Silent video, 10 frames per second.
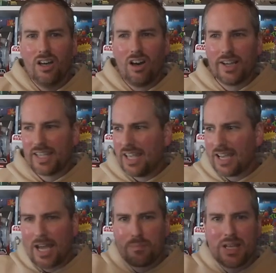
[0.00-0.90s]

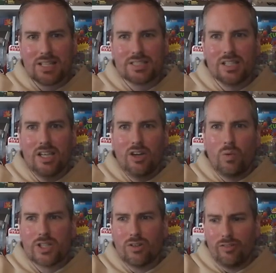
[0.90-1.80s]
IKEA cabinets
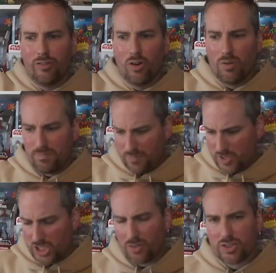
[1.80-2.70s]
where it's got four
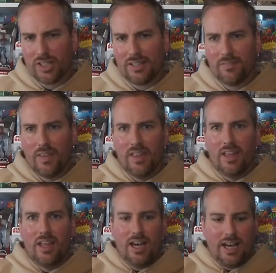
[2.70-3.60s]
shelves on it.
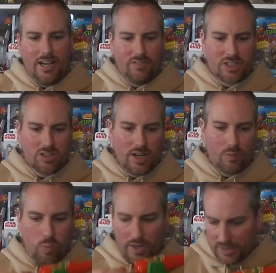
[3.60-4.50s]
And I've
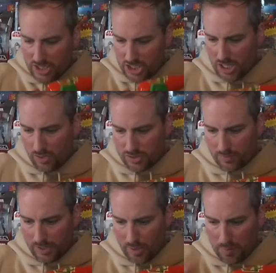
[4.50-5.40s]
decided one of the shelves,
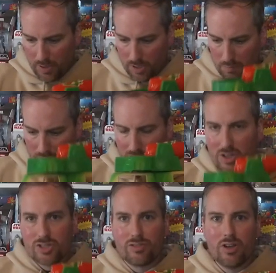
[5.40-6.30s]
I'm going to put my
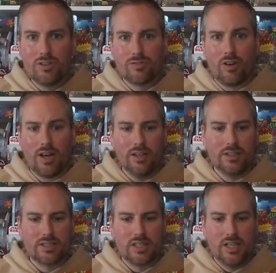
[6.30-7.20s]
loose Food
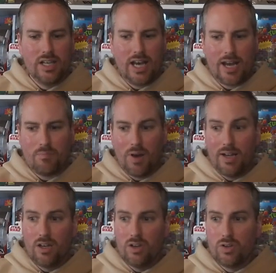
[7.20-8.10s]
Fighters and
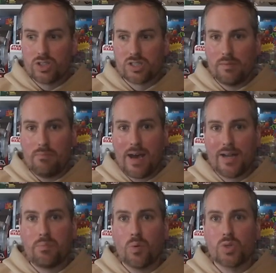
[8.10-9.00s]
my loose
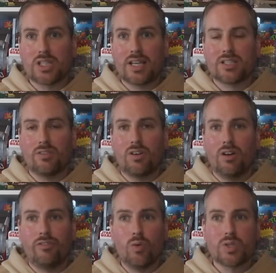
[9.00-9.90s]
Mad Ball set. So I've
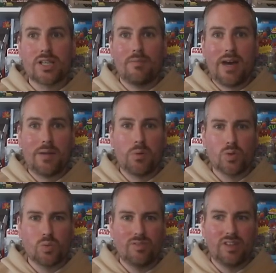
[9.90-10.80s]
got a full set of Mad
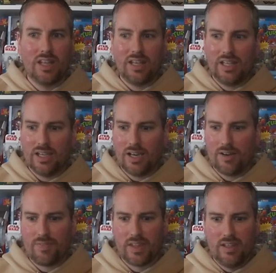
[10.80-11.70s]
Balls with
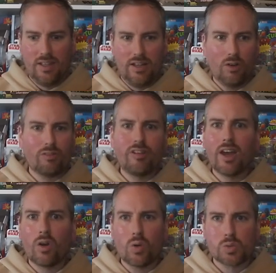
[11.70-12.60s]
the little
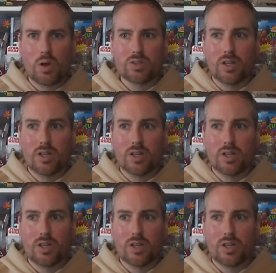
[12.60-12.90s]
vehicle as well.